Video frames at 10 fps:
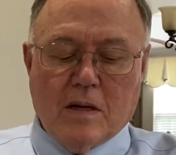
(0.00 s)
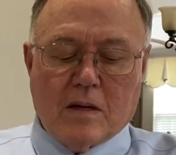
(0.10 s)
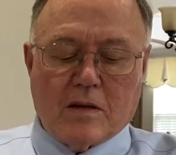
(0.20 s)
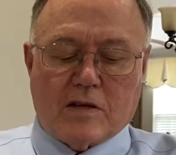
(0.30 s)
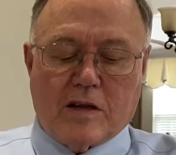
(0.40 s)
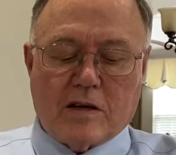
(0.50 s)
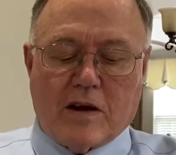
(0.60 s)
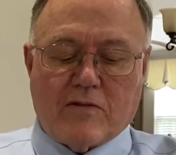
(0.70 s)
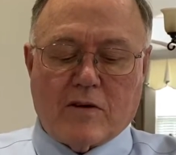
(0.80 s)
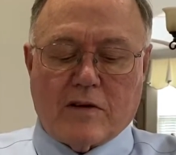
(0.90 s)
Lieutenant
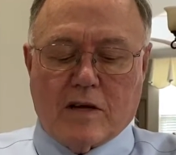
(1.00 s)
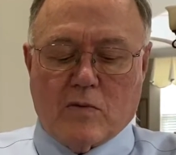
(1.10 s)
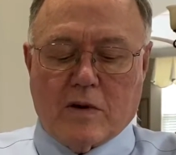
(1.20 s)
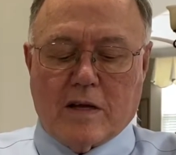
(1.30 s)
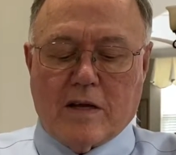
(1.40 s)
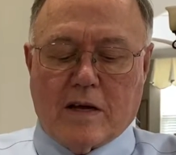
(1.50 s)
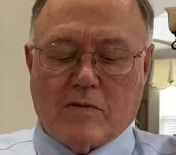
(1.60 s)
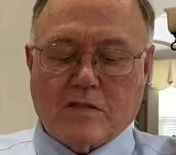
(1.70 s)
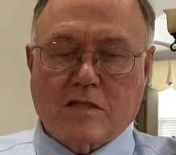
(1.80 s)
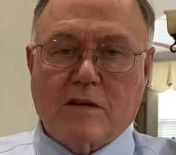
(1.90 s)
Governor Dinwiddie had
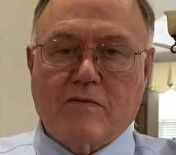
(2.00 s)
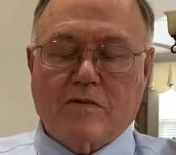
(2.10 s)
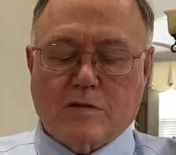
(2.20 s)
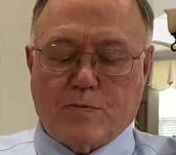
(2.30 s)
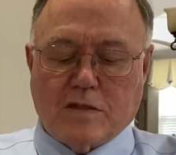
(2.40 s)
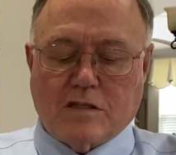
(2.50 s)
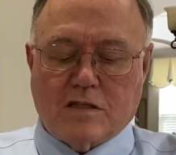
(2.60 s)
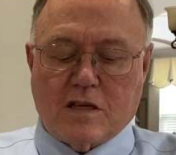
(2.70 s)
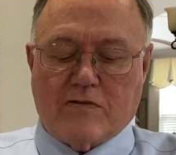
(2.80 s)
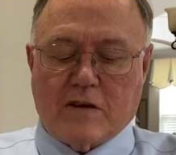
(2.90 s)
received
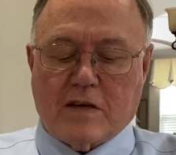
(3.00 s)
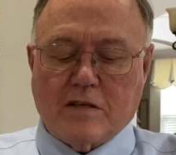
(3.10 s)
specific